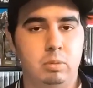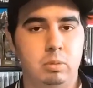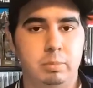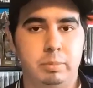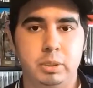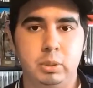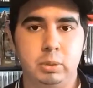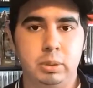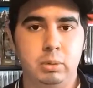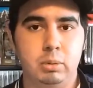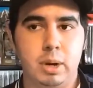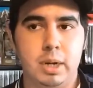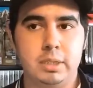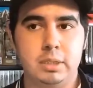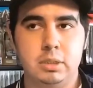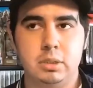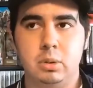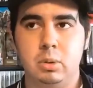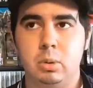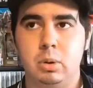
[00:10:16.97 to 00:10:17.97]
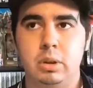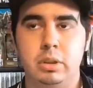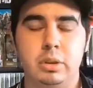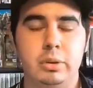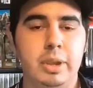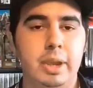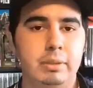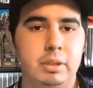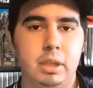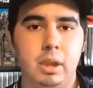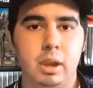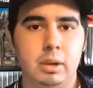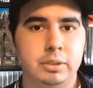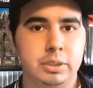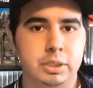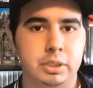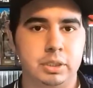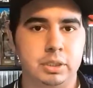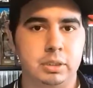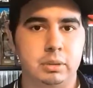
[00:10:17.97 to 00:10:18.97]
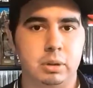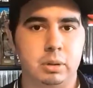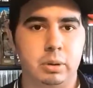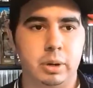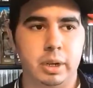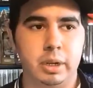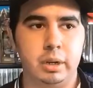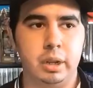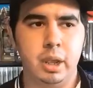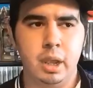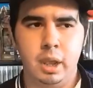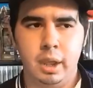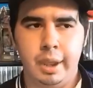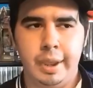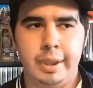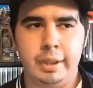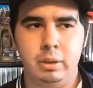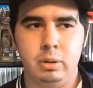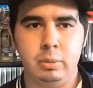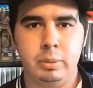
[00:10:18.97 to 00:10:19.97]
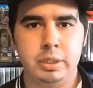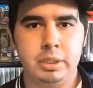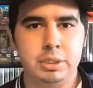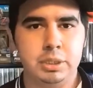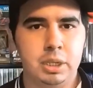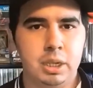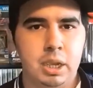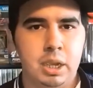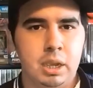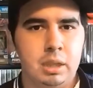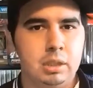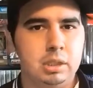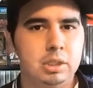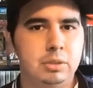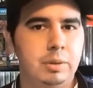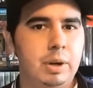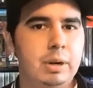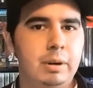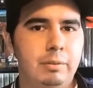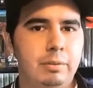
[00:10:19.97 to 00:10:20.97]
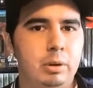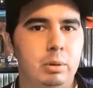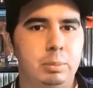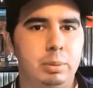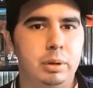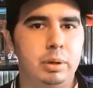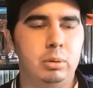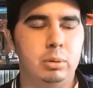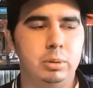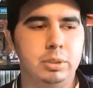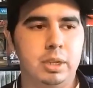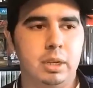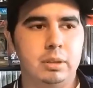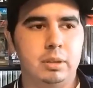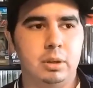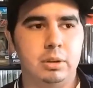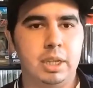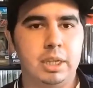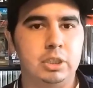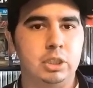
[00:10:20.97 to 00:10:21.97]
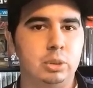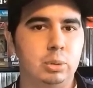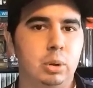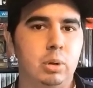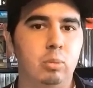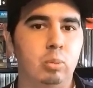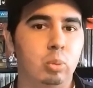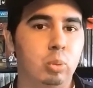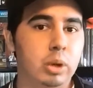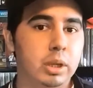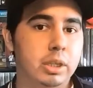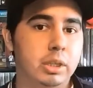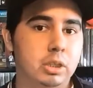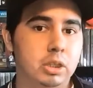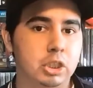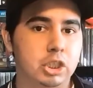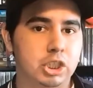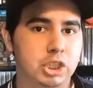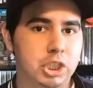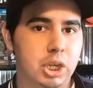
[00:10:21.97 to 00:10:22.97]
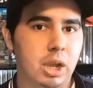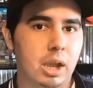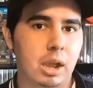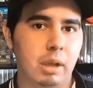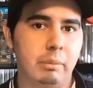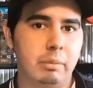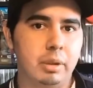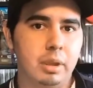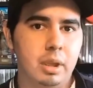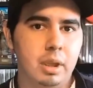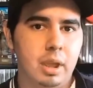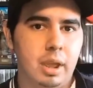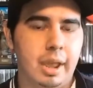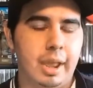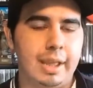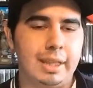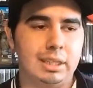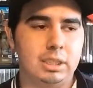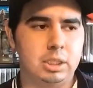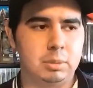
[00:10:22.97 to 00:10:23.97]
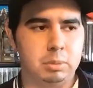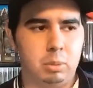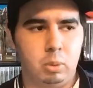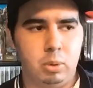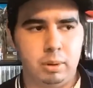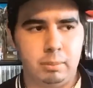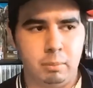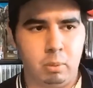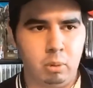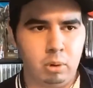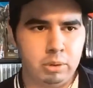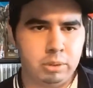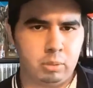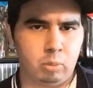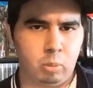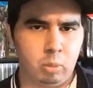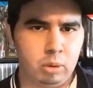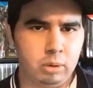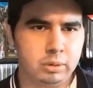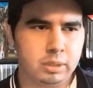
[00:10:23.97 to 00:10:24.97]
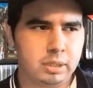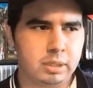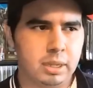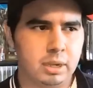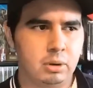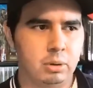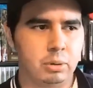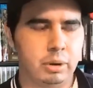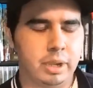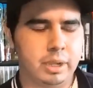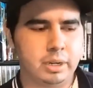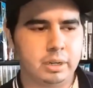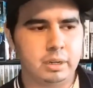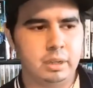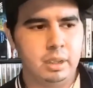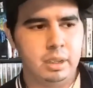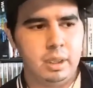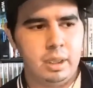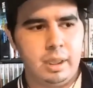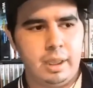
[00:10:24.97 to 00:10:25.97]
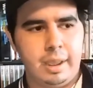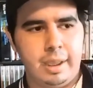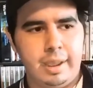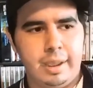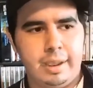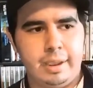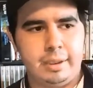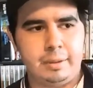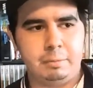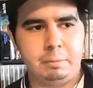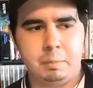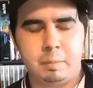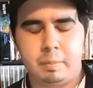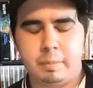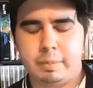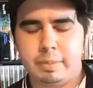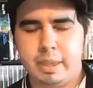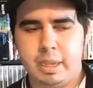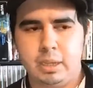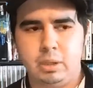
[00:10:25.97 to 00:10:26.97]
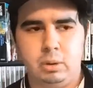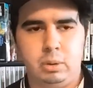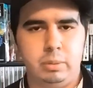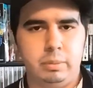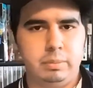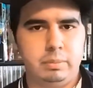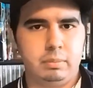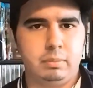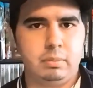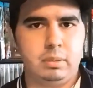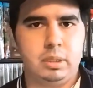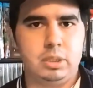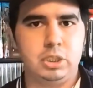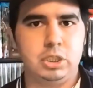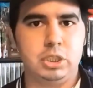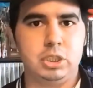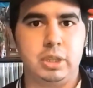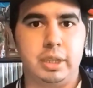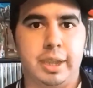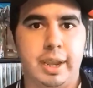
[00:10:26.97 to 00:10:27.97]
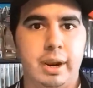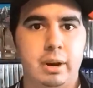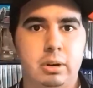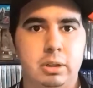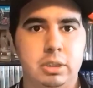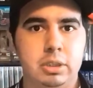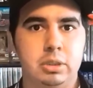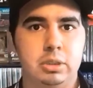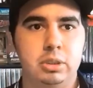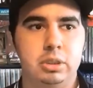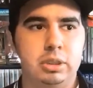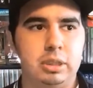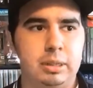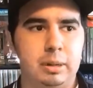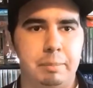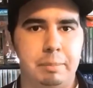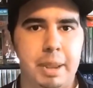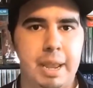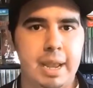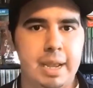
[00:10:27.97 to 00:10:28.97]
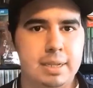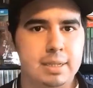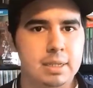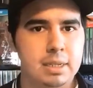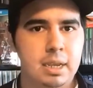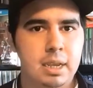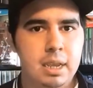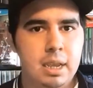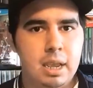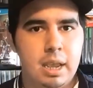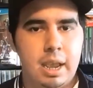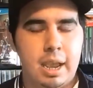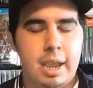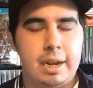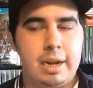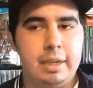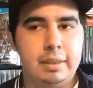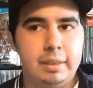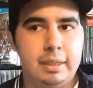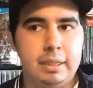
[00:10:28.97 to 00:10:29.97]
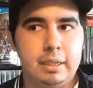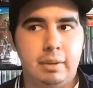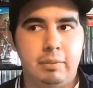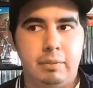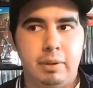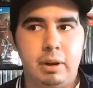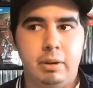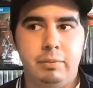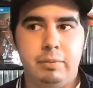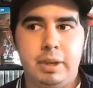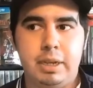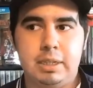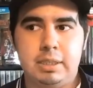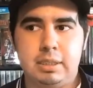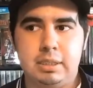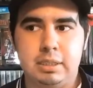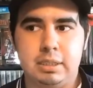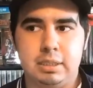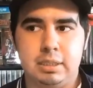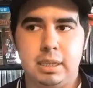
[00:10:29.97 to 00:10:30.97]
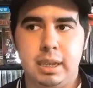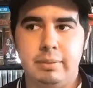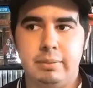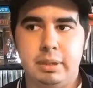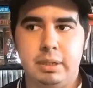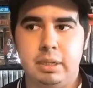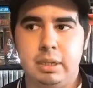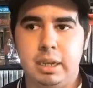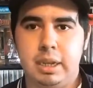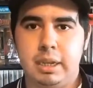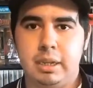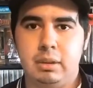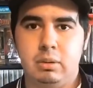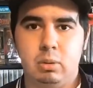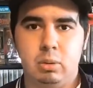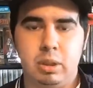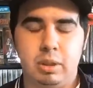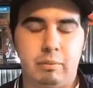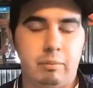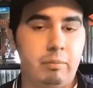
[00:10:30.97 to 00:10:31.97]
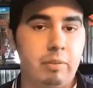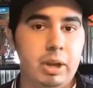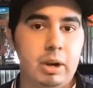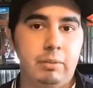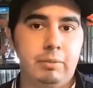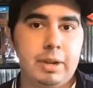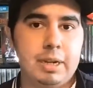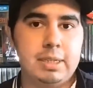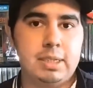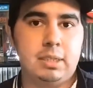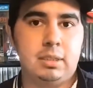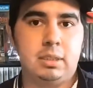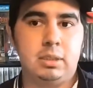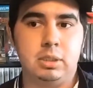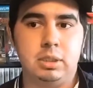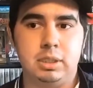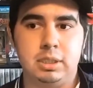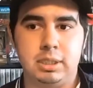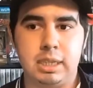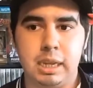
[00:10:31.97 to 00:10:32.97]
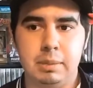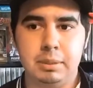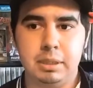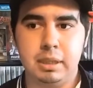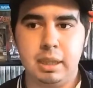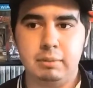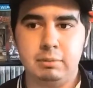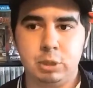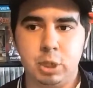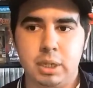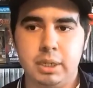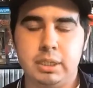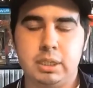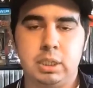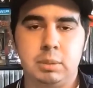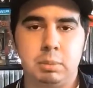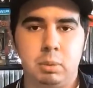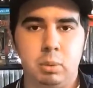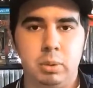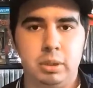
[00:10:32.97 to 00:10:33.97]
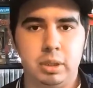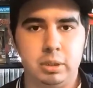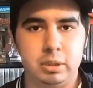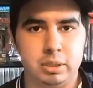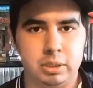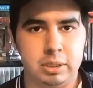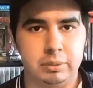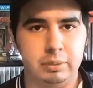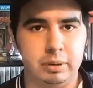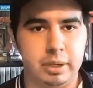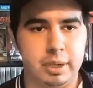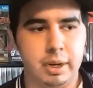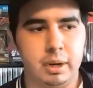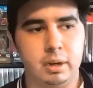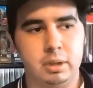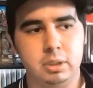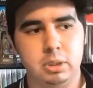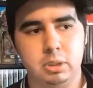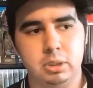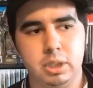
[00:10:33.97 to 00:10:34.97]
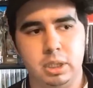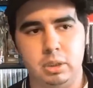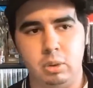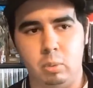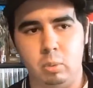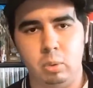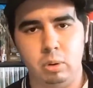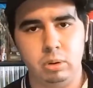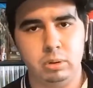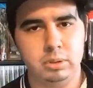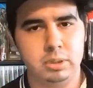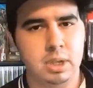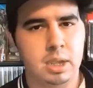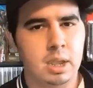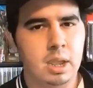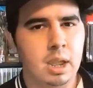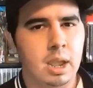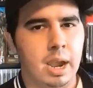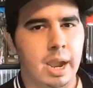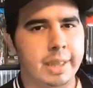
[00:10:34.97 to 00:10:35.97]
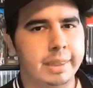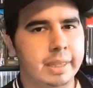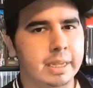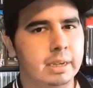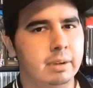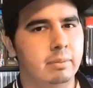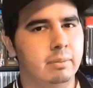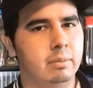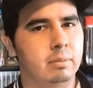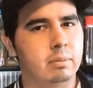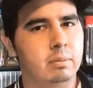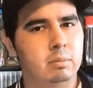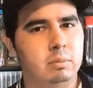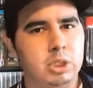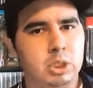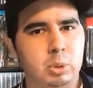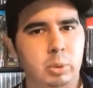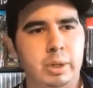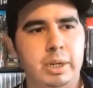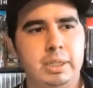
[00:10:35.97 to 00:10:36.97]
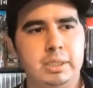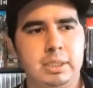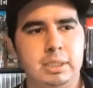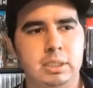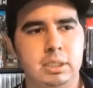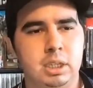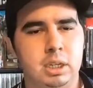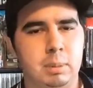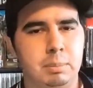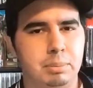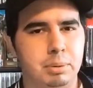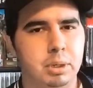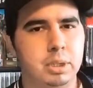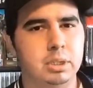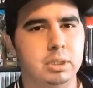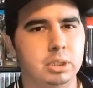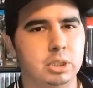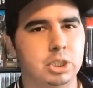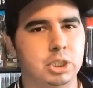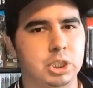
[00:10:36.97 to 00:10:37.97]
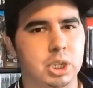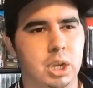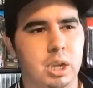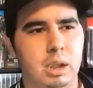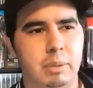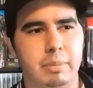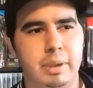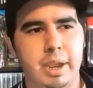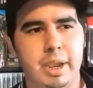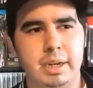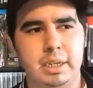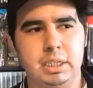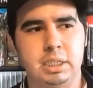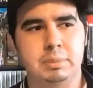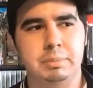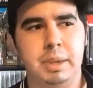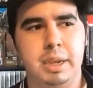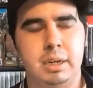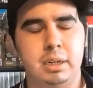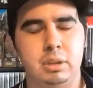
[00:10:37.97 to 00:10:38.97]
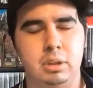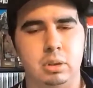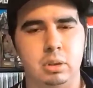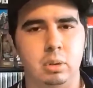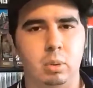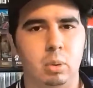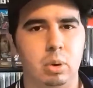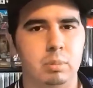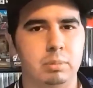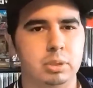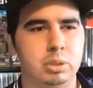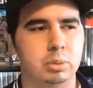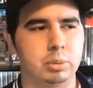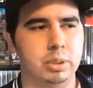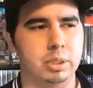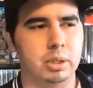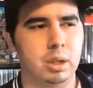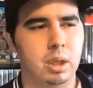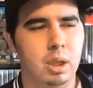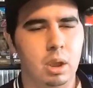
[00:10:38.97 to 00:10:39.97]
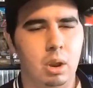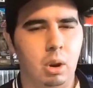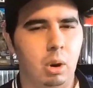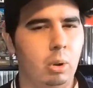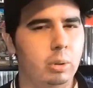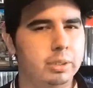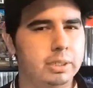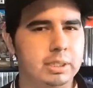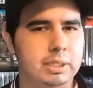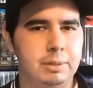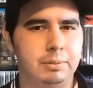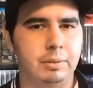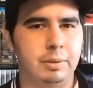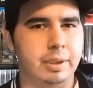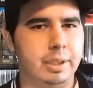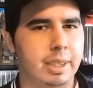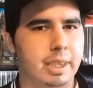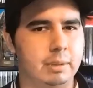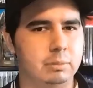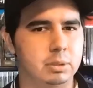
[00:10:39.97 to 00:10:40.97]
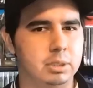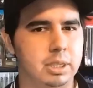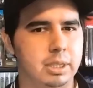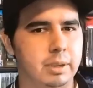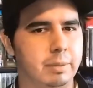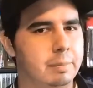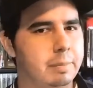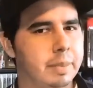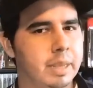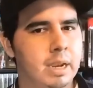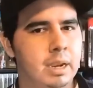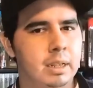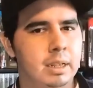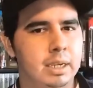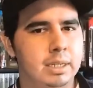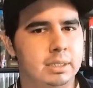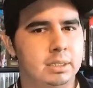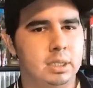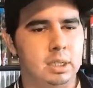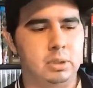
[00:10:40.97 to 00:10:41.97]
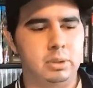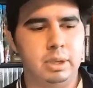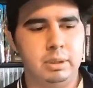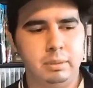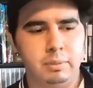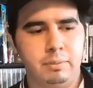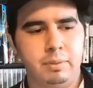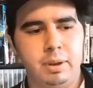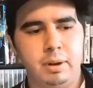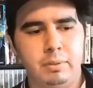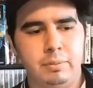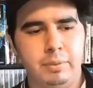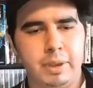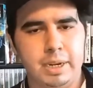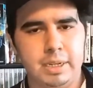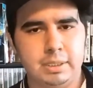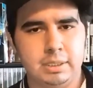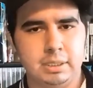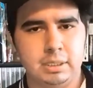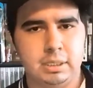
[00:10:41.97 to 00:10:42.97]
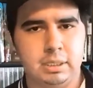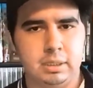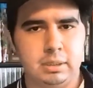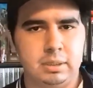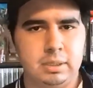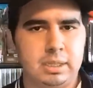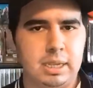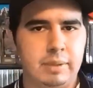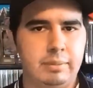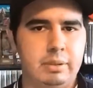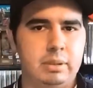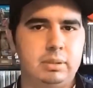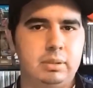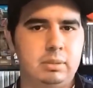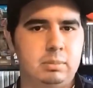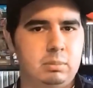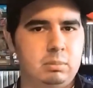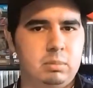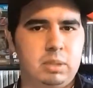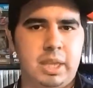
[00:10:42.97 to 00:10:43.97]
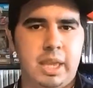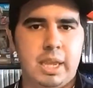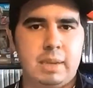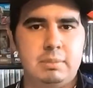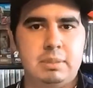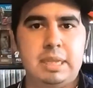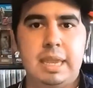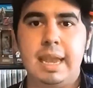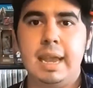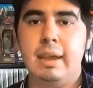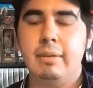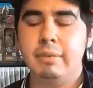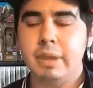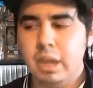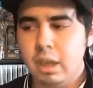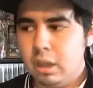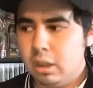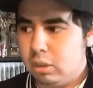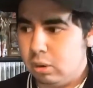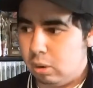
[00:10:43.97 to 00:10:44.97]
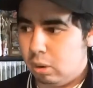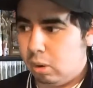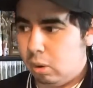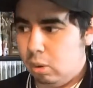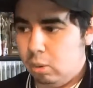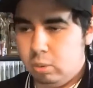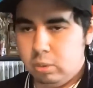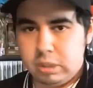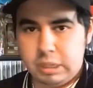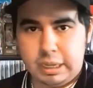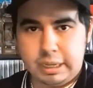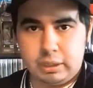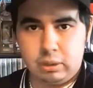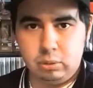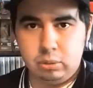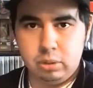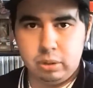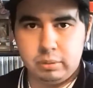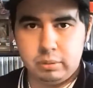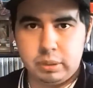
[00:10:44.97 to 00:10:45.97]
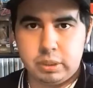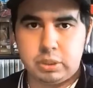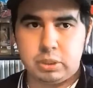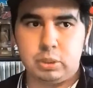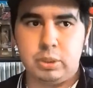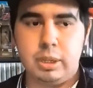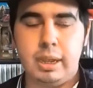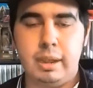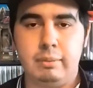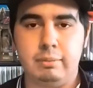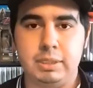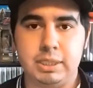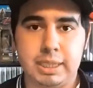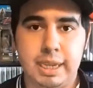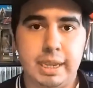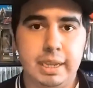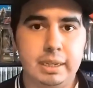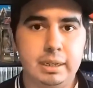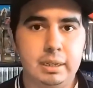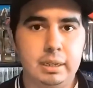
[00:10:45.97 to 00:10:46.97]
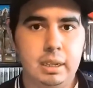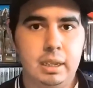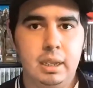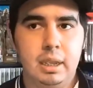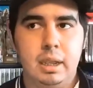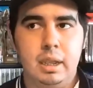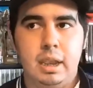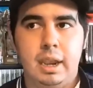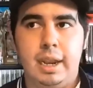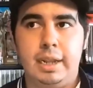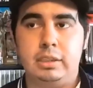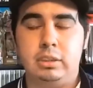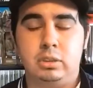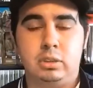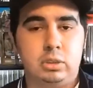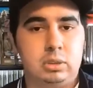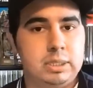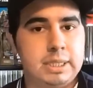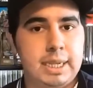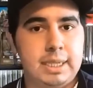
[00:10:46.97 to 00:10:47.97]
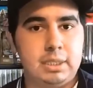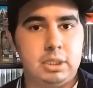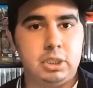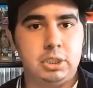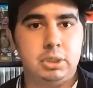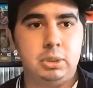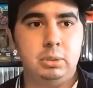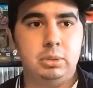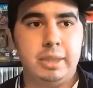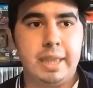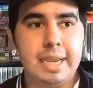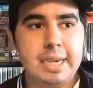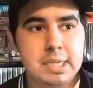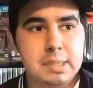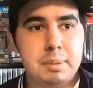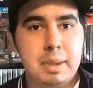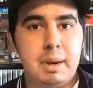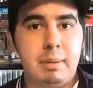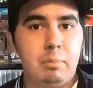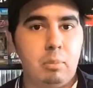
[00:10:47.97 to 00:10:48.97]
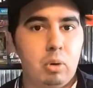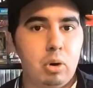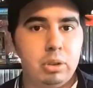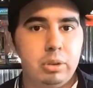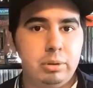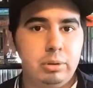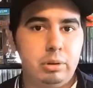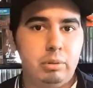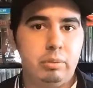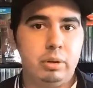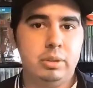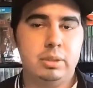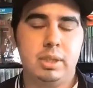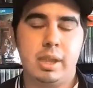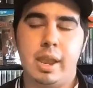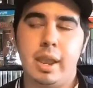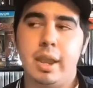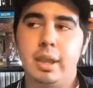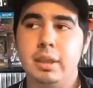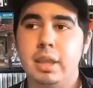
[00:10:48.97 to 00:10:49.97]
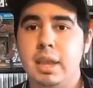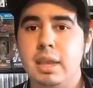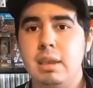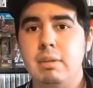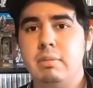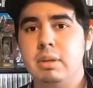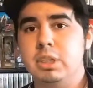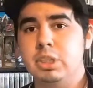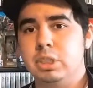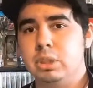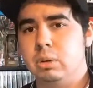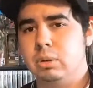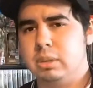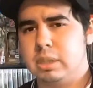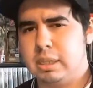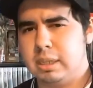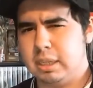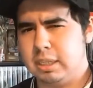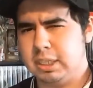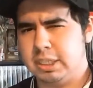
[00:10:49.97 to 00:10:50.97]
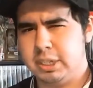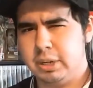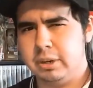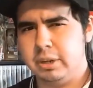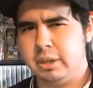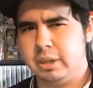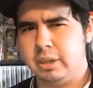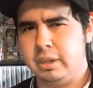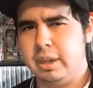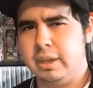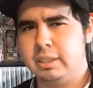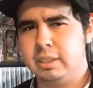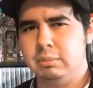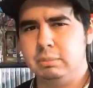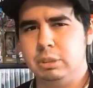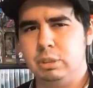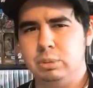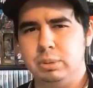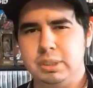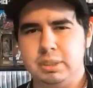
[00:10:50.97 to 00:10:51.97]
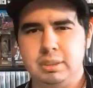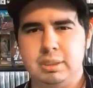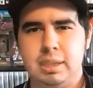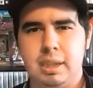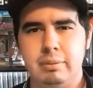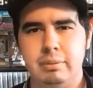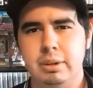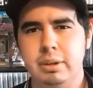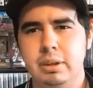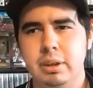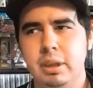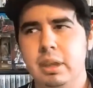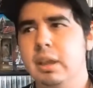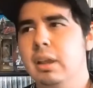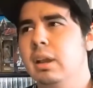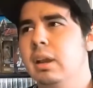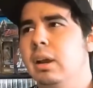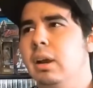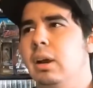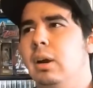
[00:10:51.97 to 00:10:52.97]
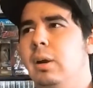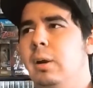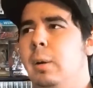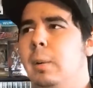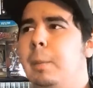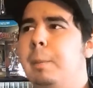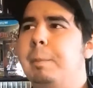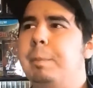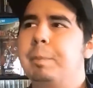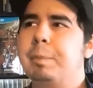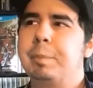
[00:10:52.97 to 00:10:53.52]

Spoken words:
Between Crisis Core, then you have the Yakuza 0 and Halo Reach. There's very few prequels out there that do a really good job at exploring more in the world that they created and, you know, just the characters and their past. And I think Final Fantasy 7 and or like Final Fantasy series, the times that they've tried exploring their different characters and the worlds, I think Square Enix has done a pretty good job at expanding the lore between all these different games. Like I said, you have the Final Fantasy 7 games. They have their own like universe. You have 10 and 10-2. They expanded more on the universe, and they even showed that they shared a connection between 7. Uh,